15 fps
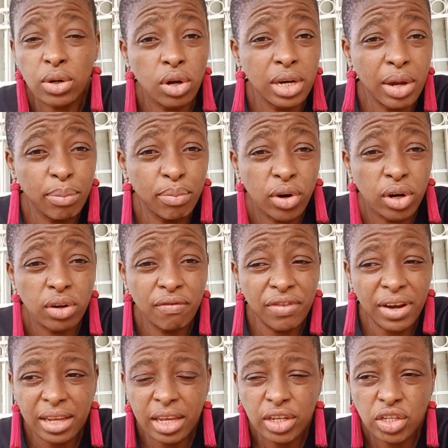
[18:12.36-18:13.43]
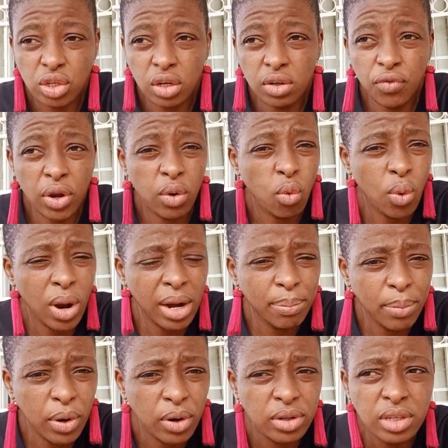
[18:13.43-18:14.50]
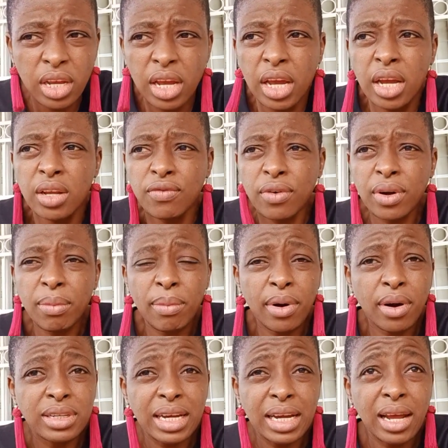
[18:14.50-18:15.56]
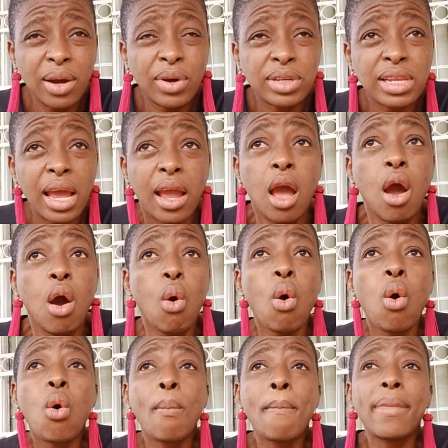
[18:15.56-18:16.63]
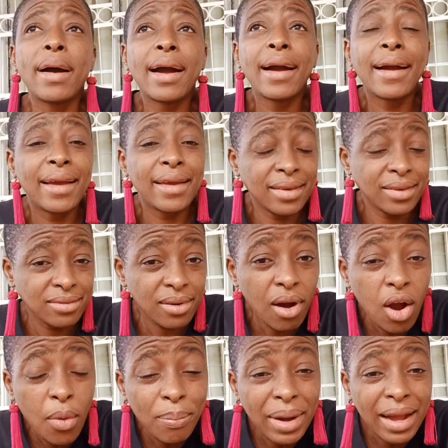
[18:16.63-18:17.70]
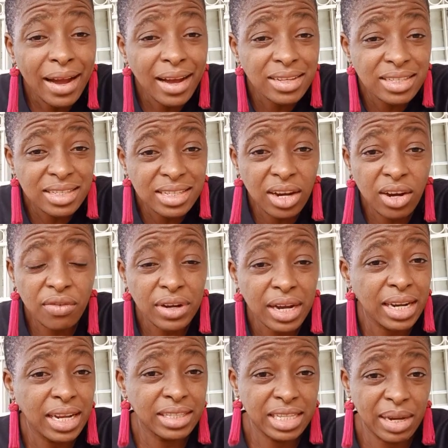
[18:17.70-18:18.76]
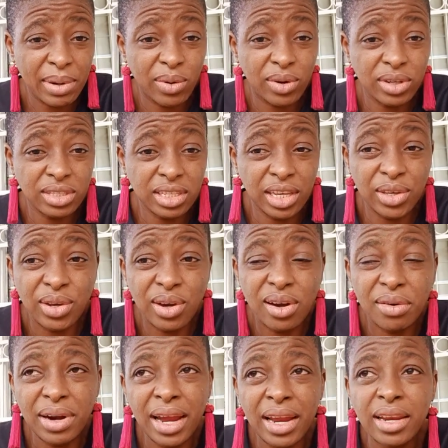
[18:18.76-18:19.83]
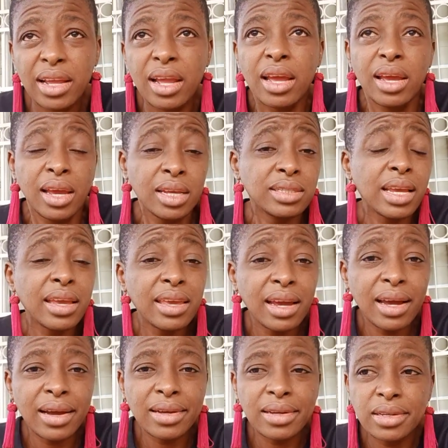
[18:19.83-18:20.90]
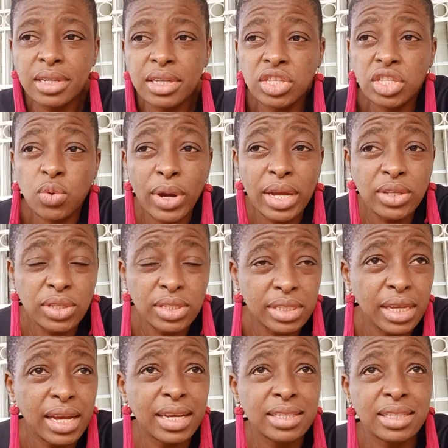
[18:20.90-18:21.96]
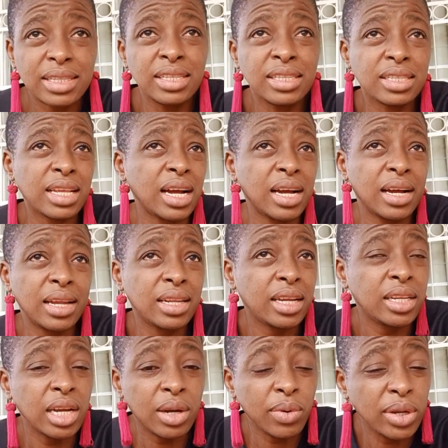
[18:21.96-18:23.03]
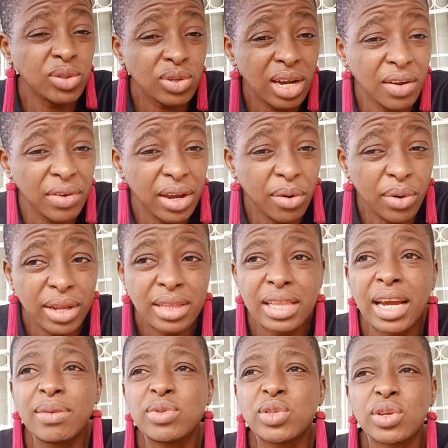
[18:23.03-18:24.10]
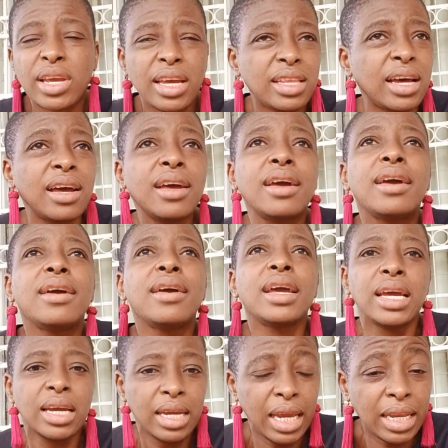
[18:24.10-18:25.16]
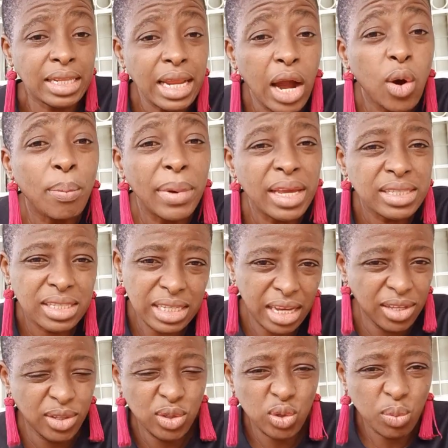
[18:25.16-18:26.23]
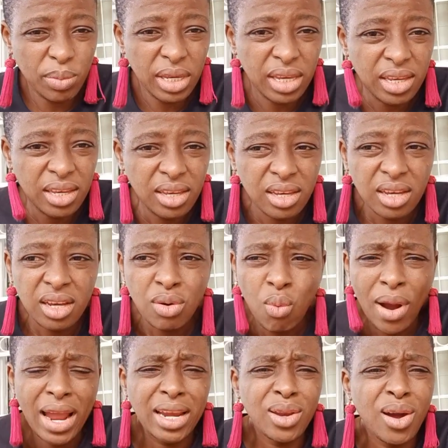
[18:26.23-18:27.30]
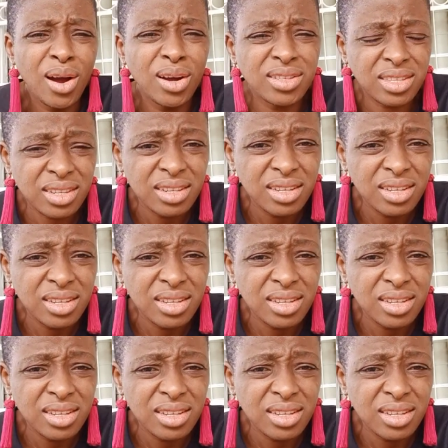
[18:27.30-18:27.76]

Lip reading: abroad on vacation for a month, and I was like, oh my, all by herself. At that time I was still young, right? He said, yeah, and she went to see her sister, and then they're going to have a great time together. It now makes sense to me. Why not?